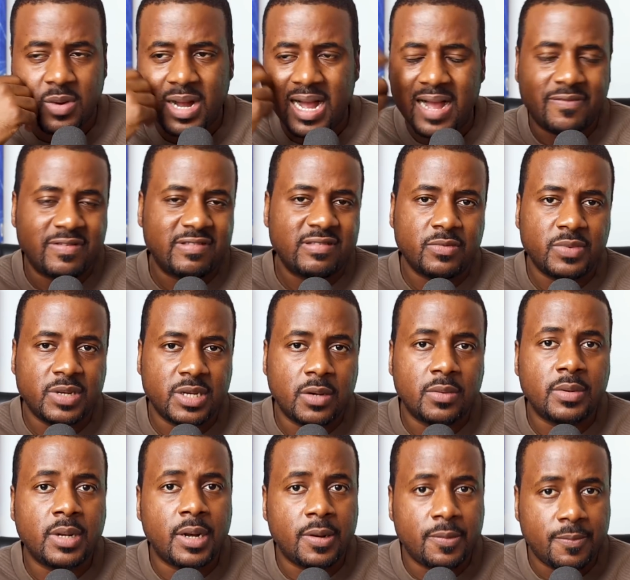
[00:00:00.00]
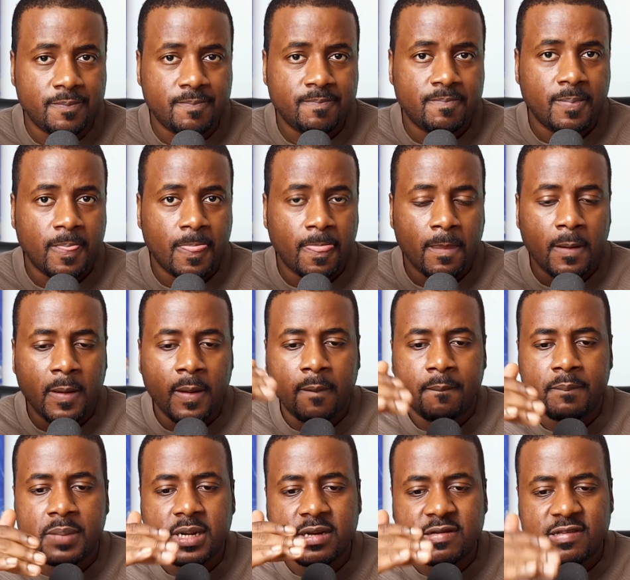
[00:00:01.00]
Well, obviously we don't know.
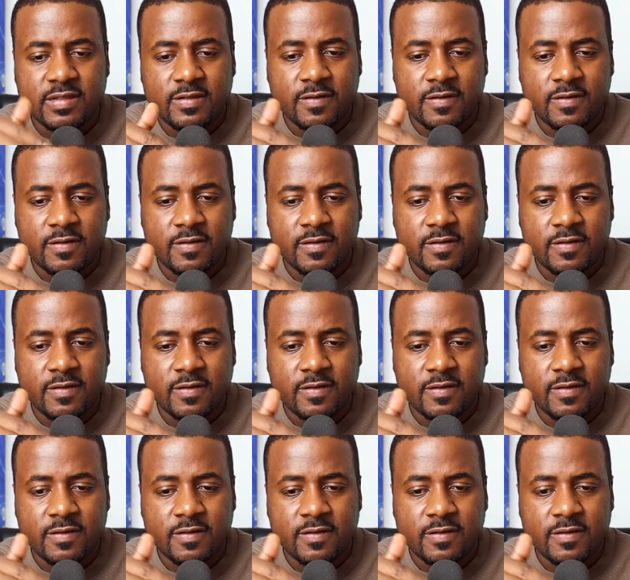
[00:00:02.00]
Because